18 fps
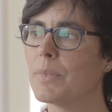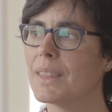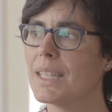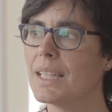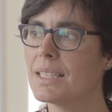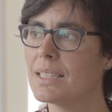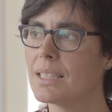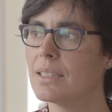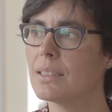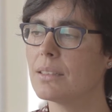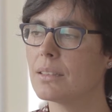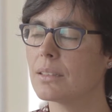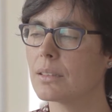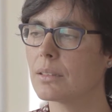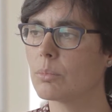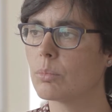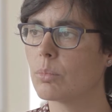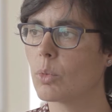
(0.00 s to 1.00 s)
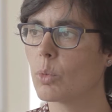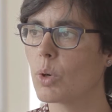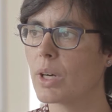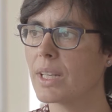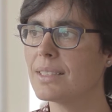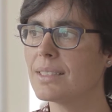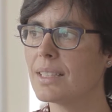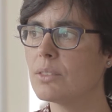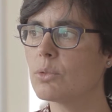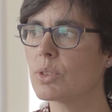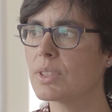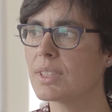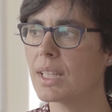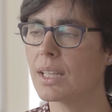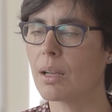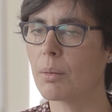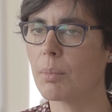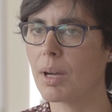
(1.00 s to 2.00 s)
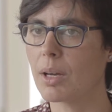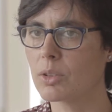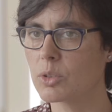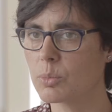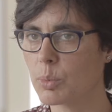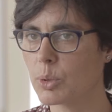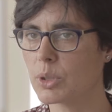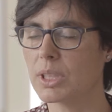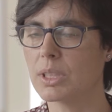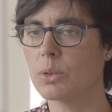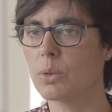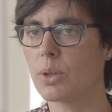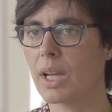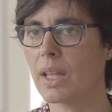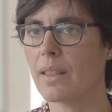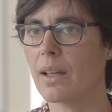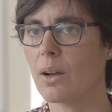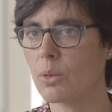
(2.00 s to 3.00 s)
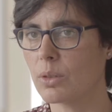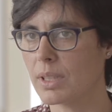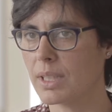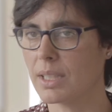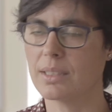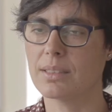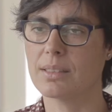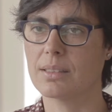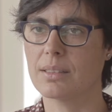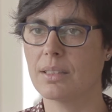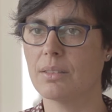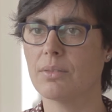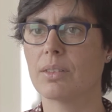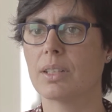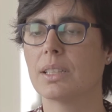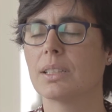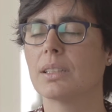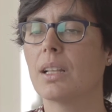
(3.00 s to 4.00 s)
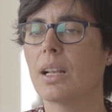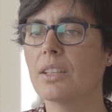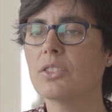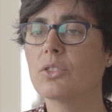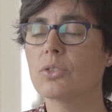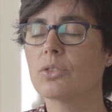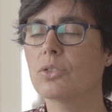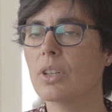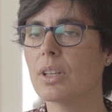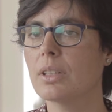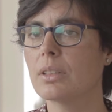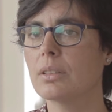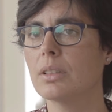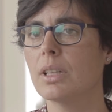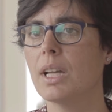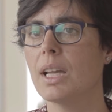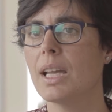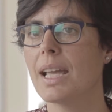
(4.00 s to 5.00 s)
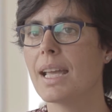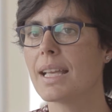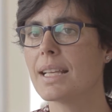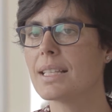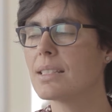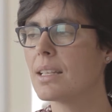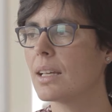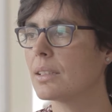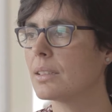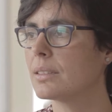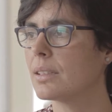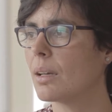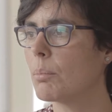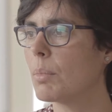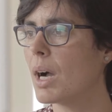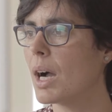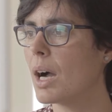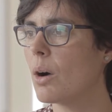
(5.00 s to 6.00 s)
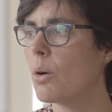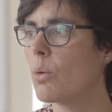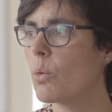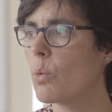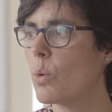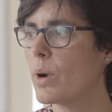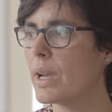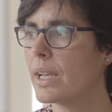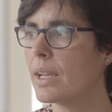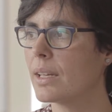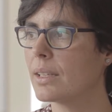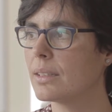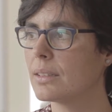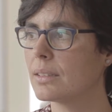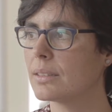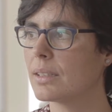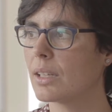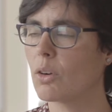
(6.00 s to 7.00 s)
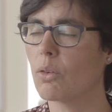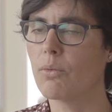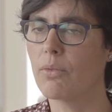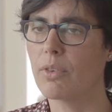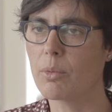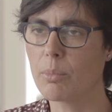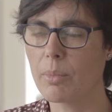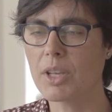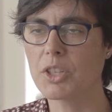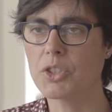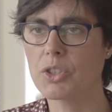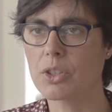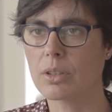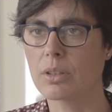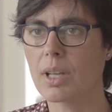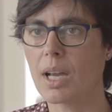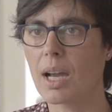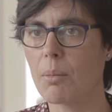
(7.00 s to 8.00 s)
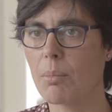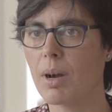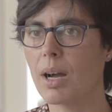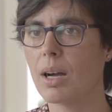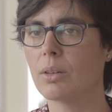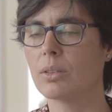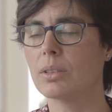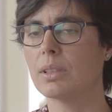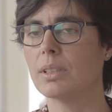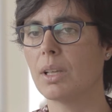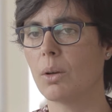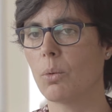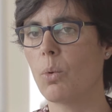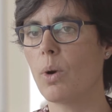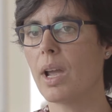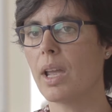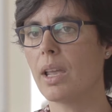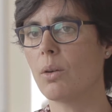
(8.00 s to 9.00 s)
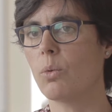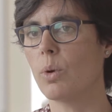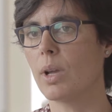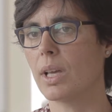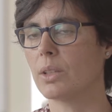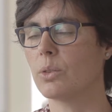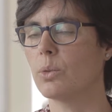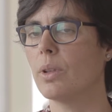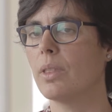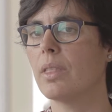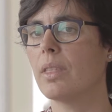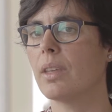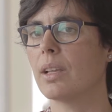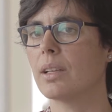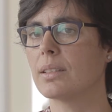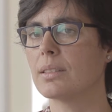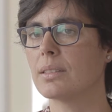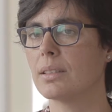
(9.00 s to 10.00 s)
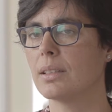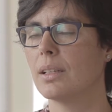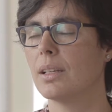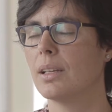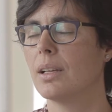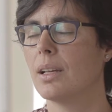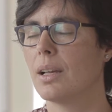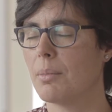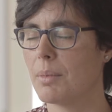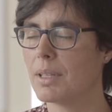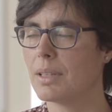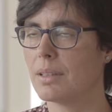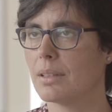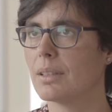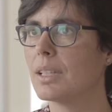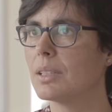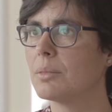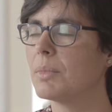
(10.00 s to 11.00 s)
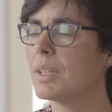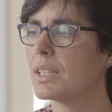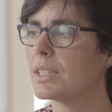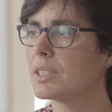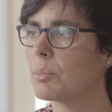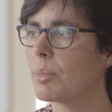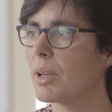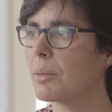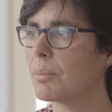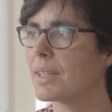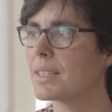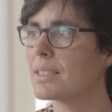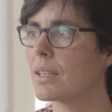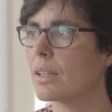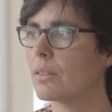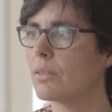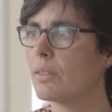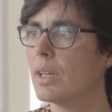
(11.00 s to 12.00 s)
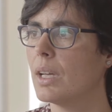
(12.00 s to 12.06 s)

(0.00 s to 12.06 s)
this is what is interesting about putting together all these different lessons learned, is that somehow we get the confirmation about the way we are doing things. Let me explain myself.